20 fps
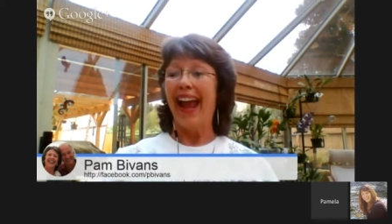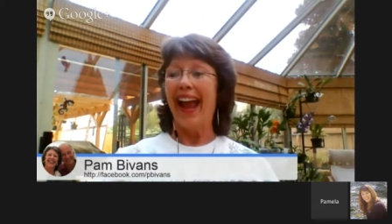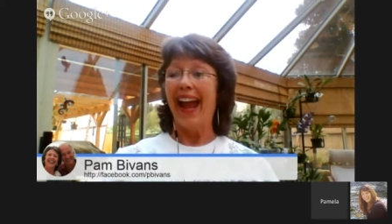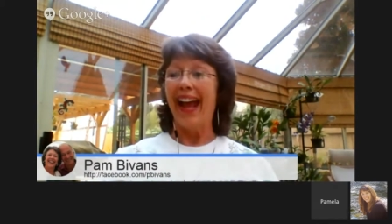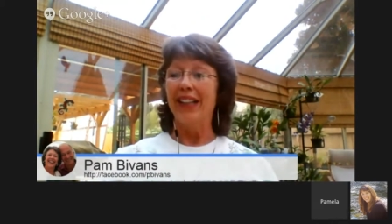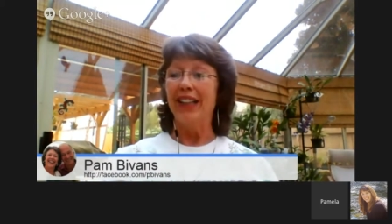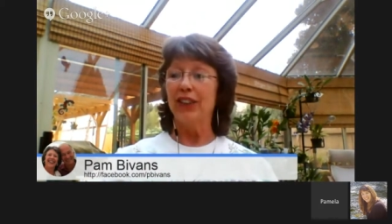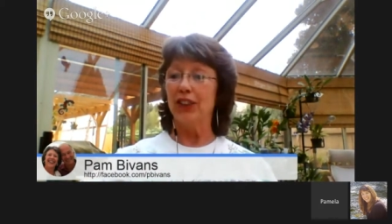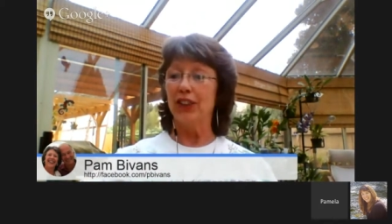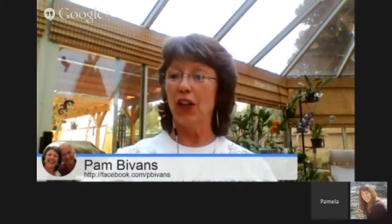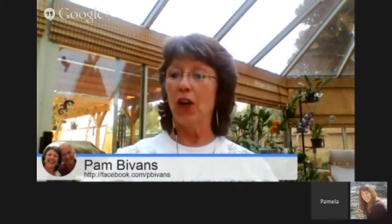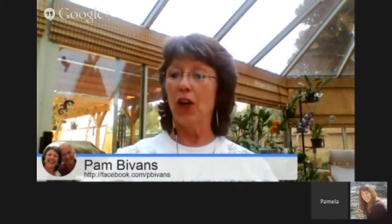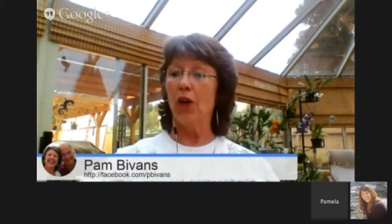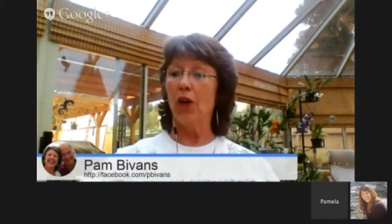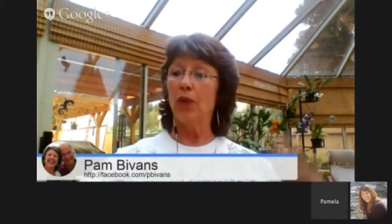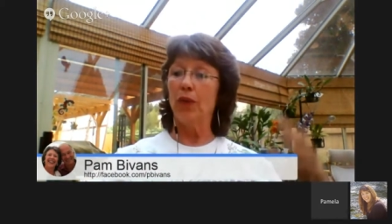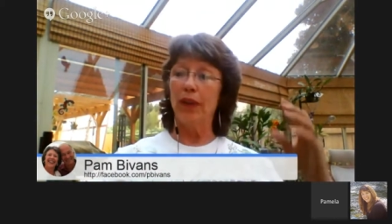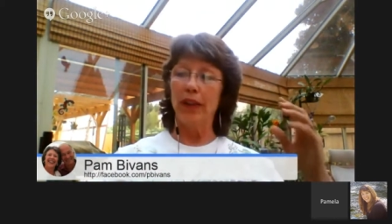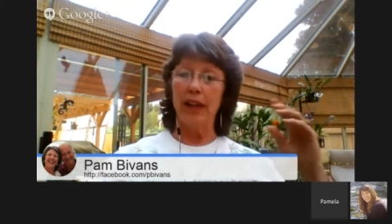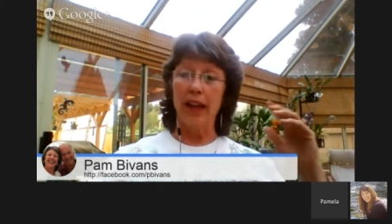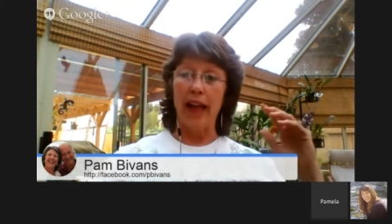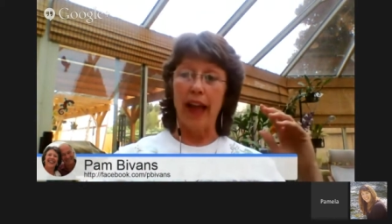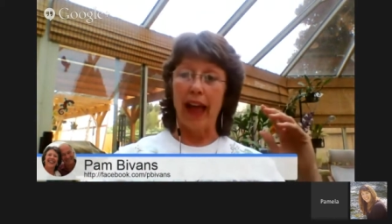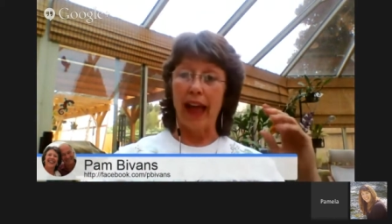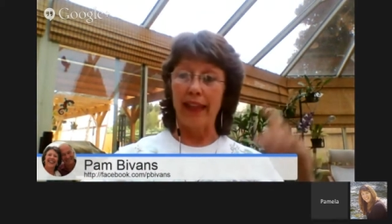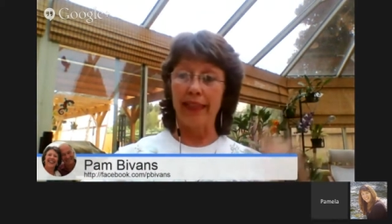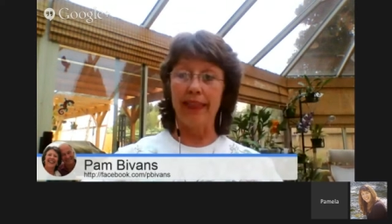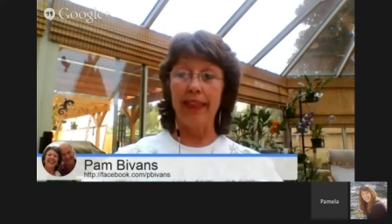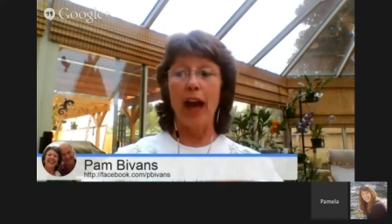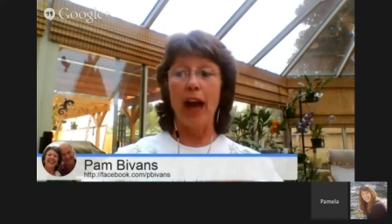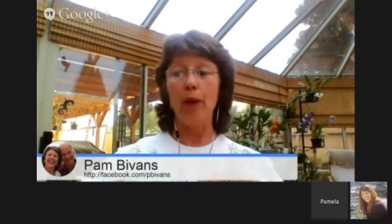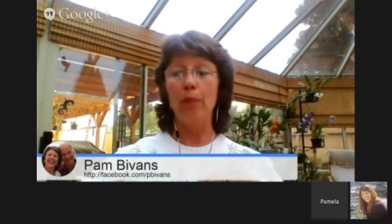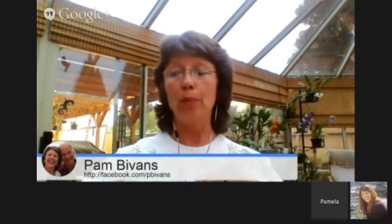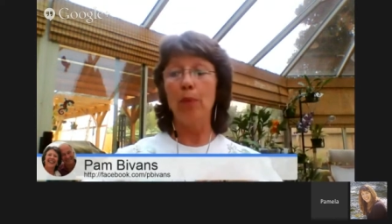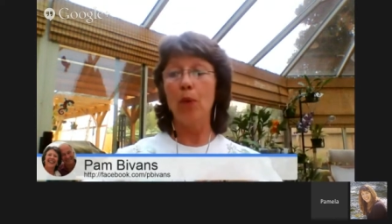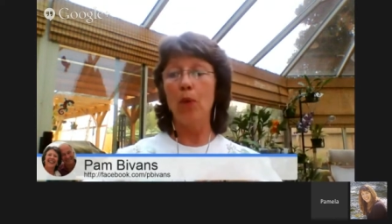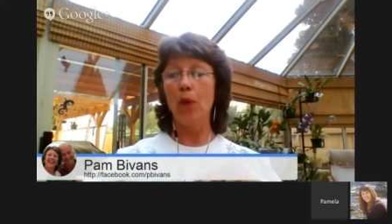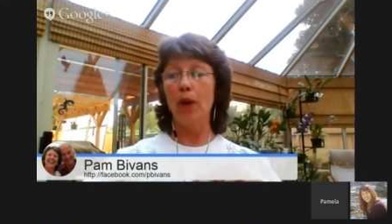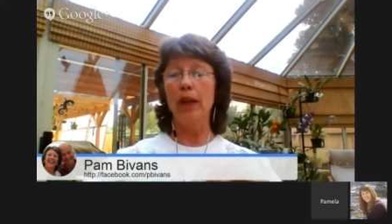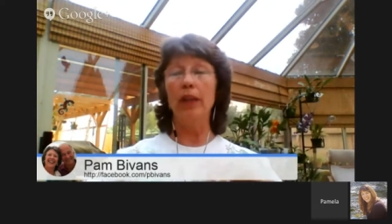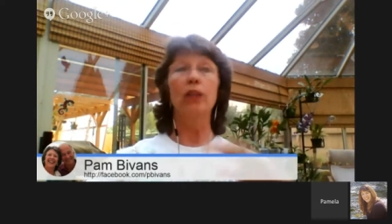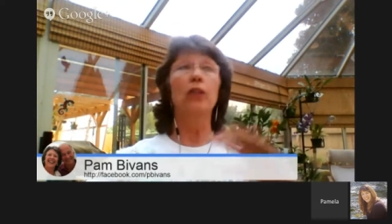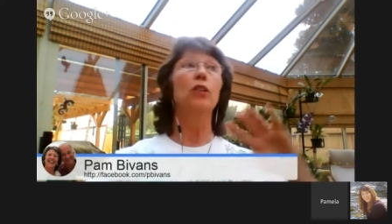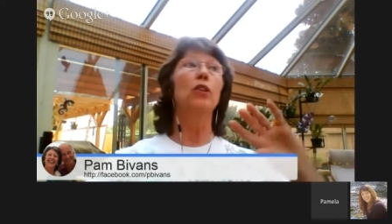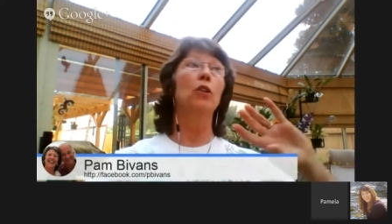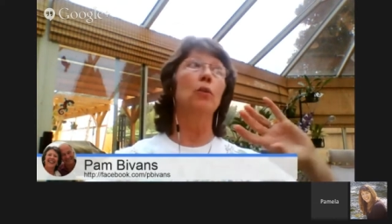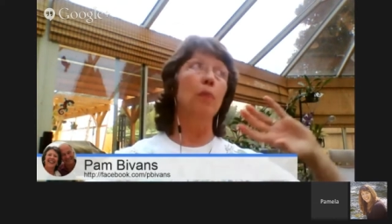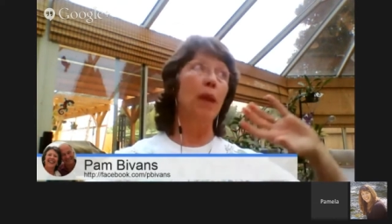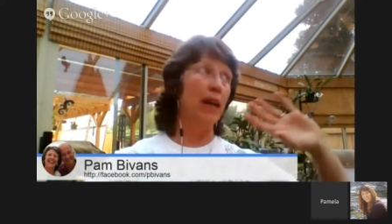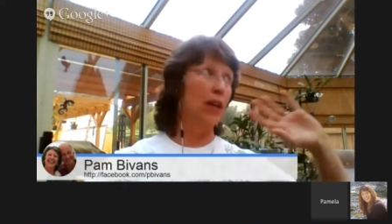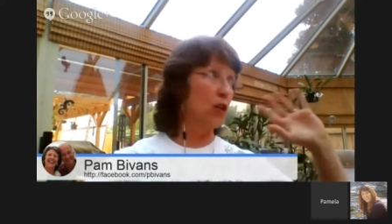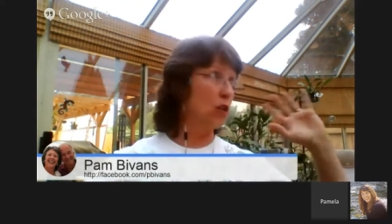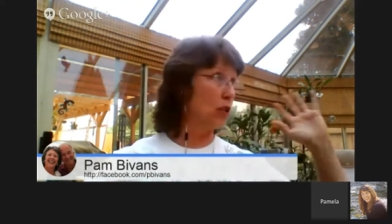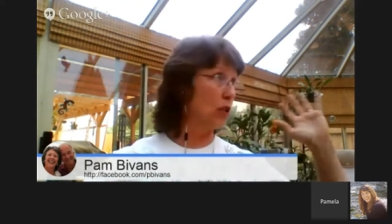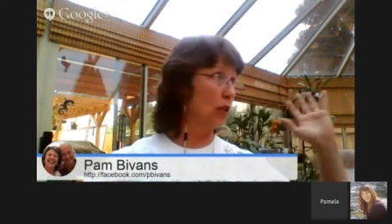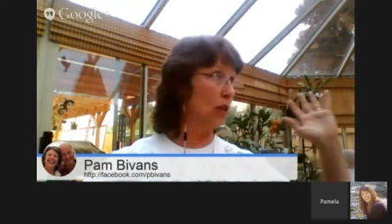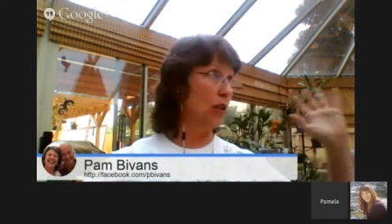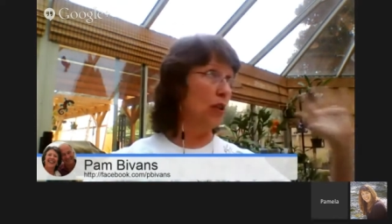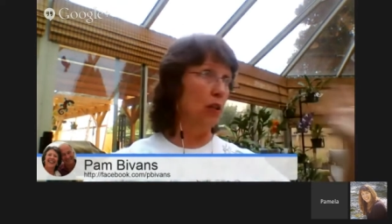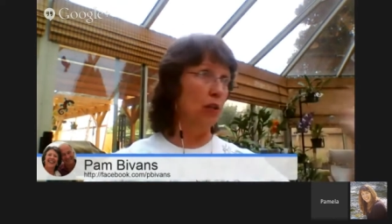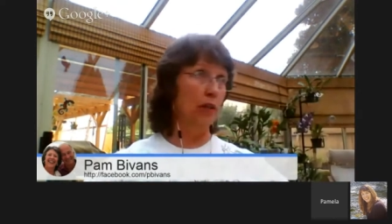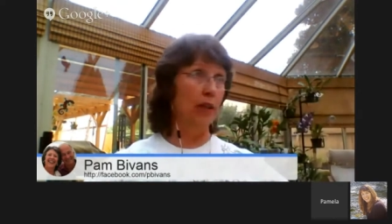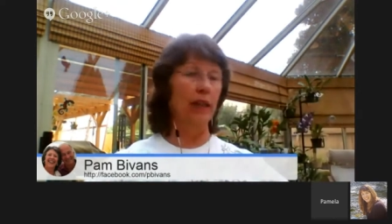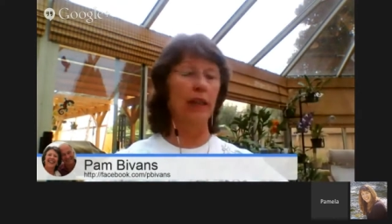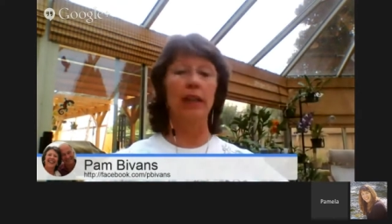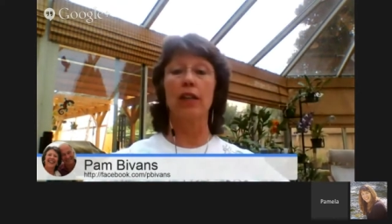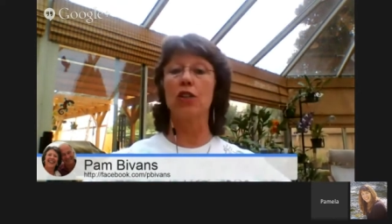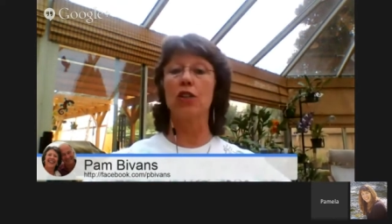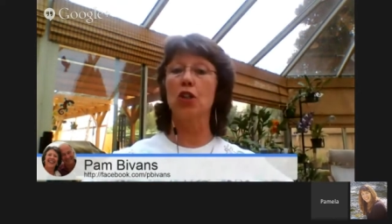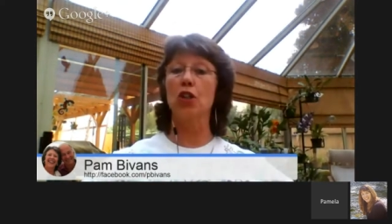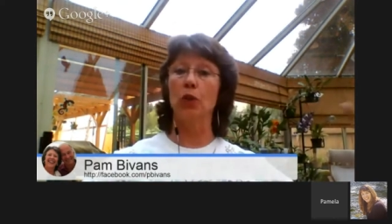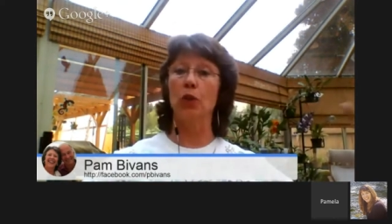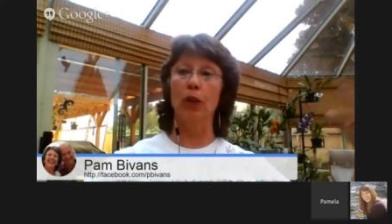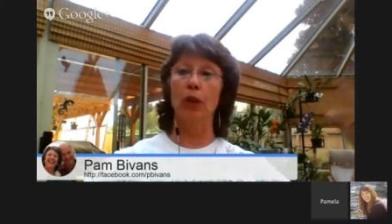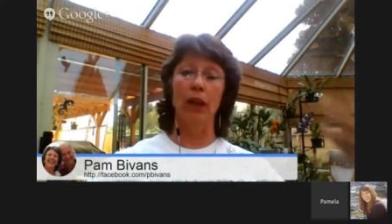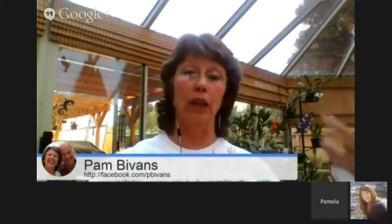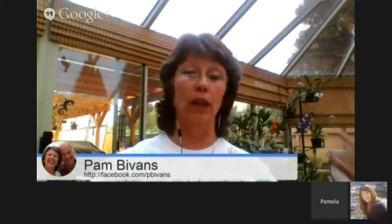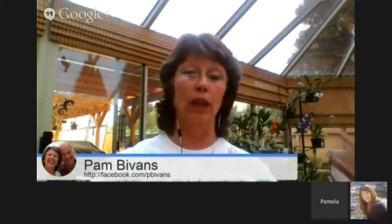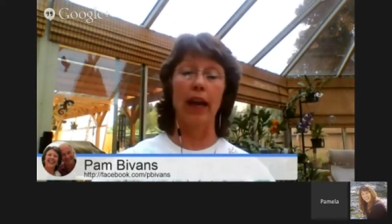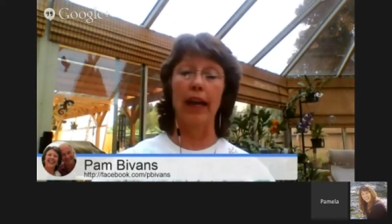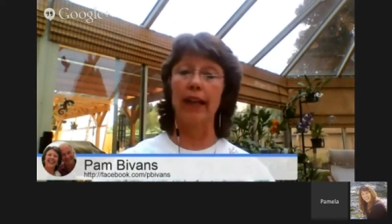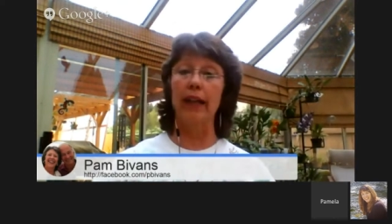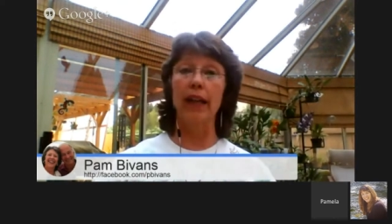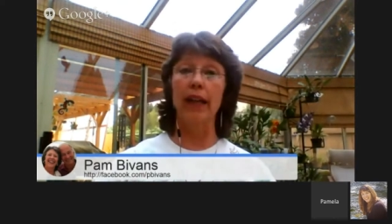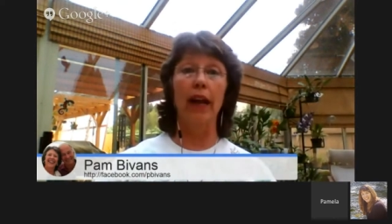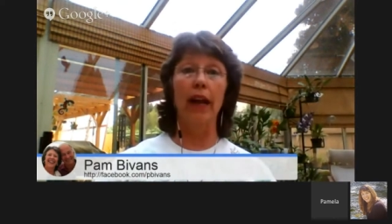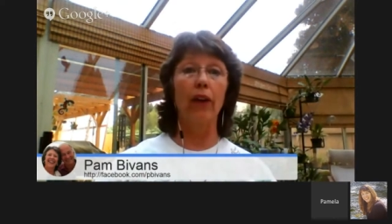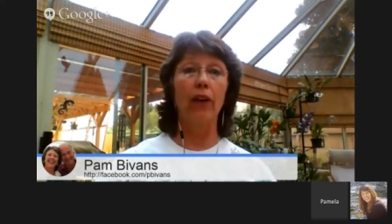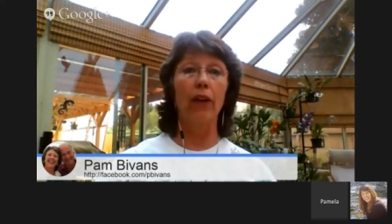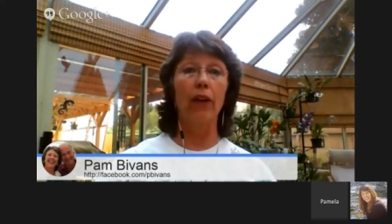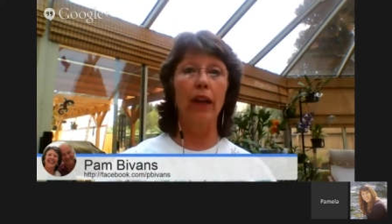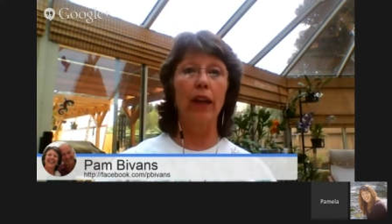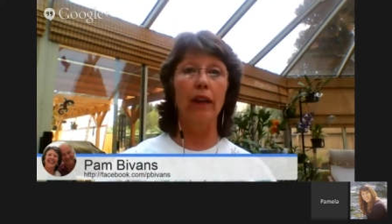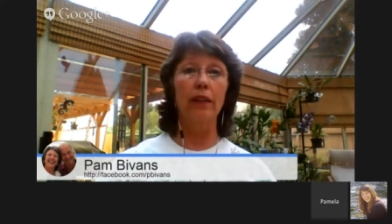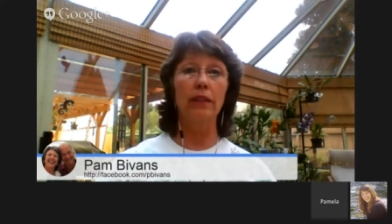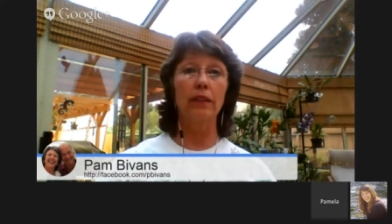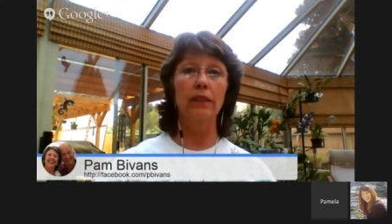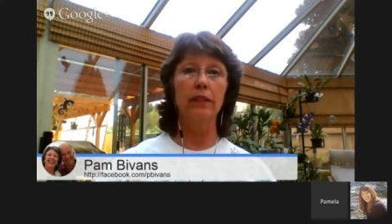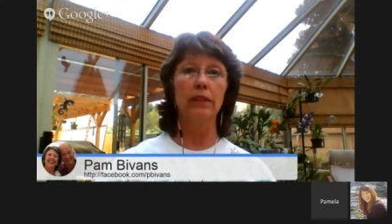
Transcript: So at that point, you make sure you get into a lighted area.